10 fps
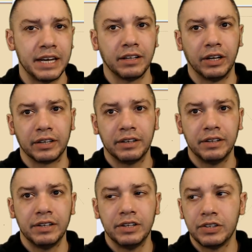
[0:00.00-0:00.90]
a look.
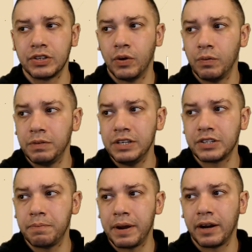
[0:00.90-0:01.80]
So these
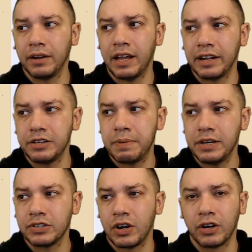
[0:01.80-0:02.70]
compare, a lot of these
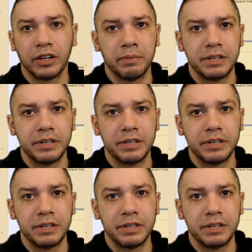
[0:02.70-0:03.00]
pages are a little bit